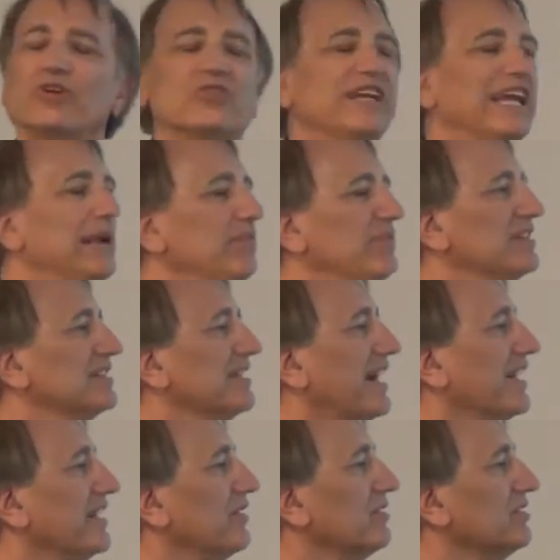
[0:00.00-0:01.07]
their game
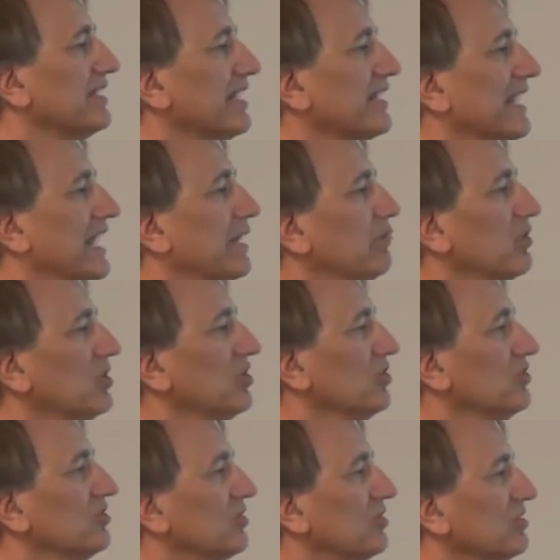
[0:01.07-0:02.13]
designers and game
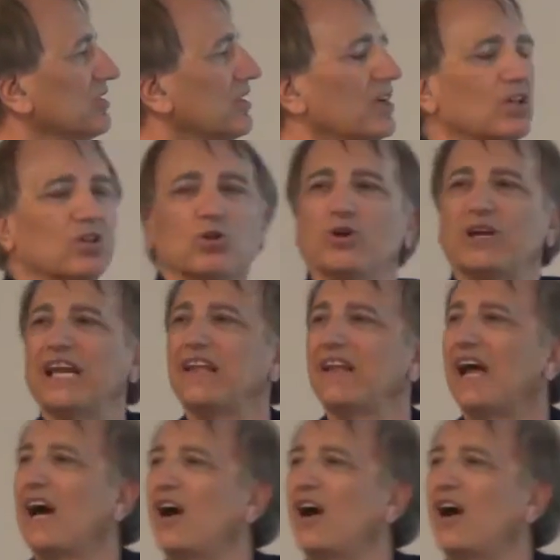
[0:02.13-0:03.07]
producers look at